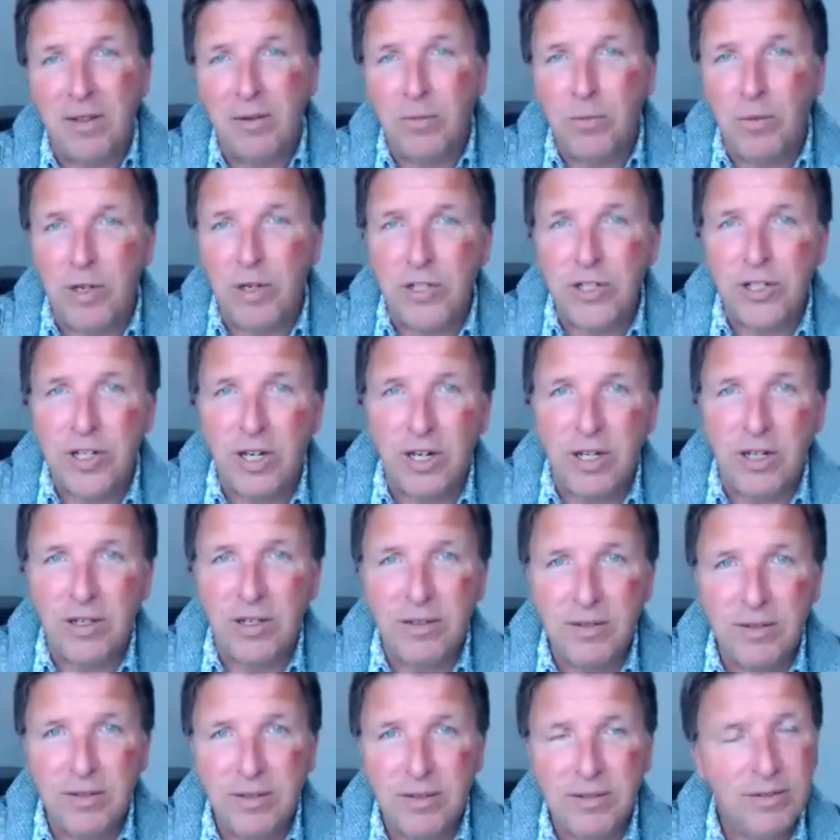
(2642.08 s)
which uh,
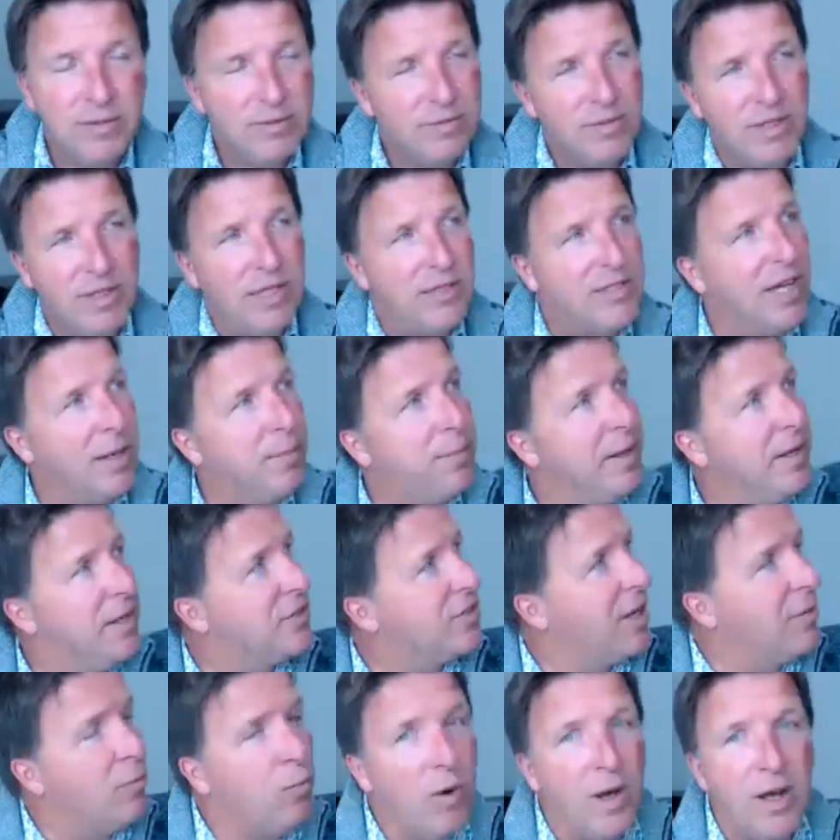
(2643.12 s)
is up here
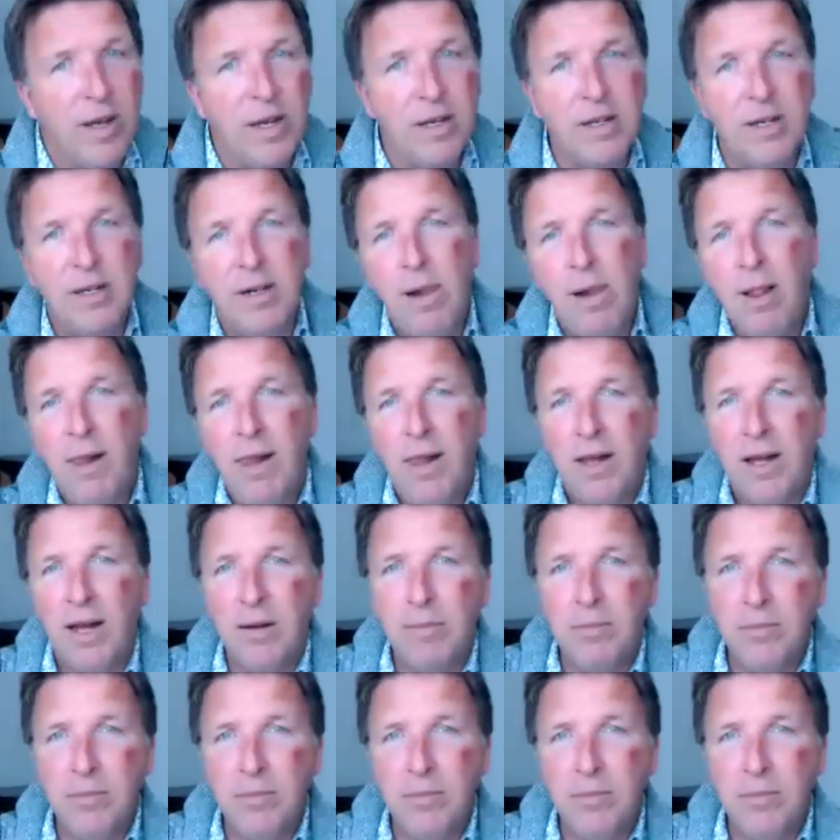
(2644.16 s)
somewhere. Um,